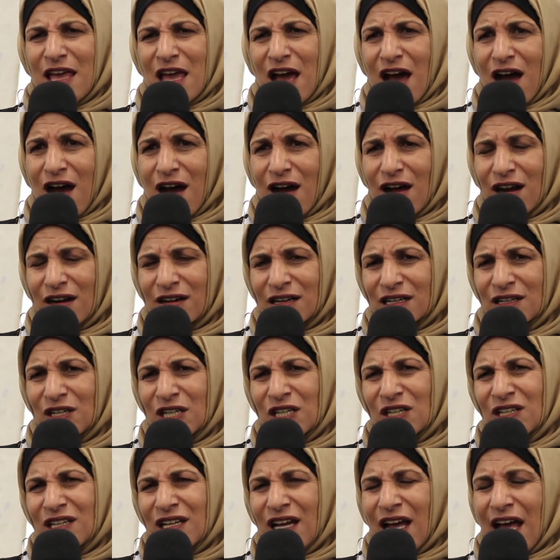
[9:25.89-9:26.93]

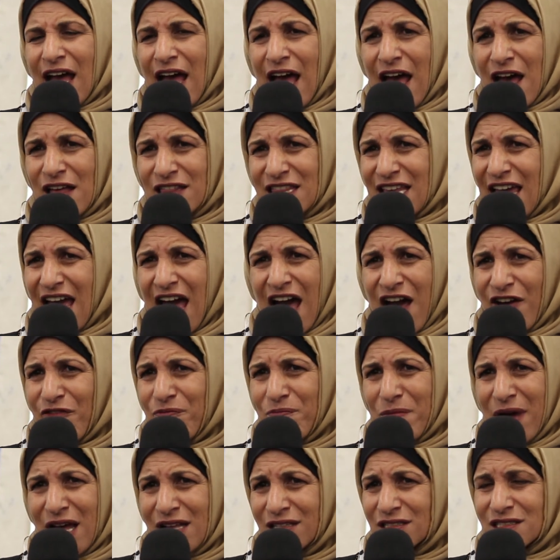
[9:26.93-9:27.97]
have
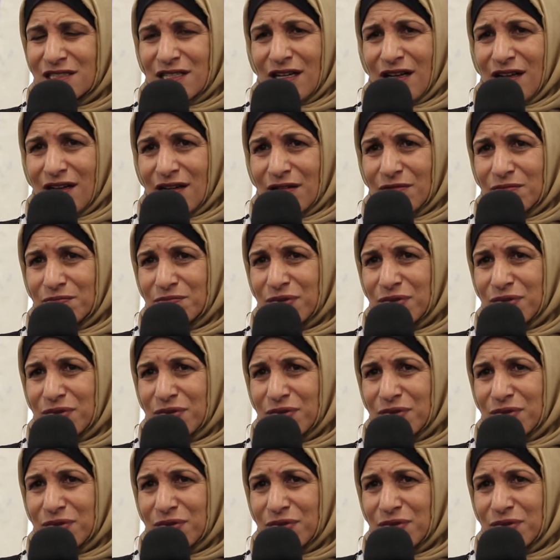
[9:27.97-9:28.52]
mental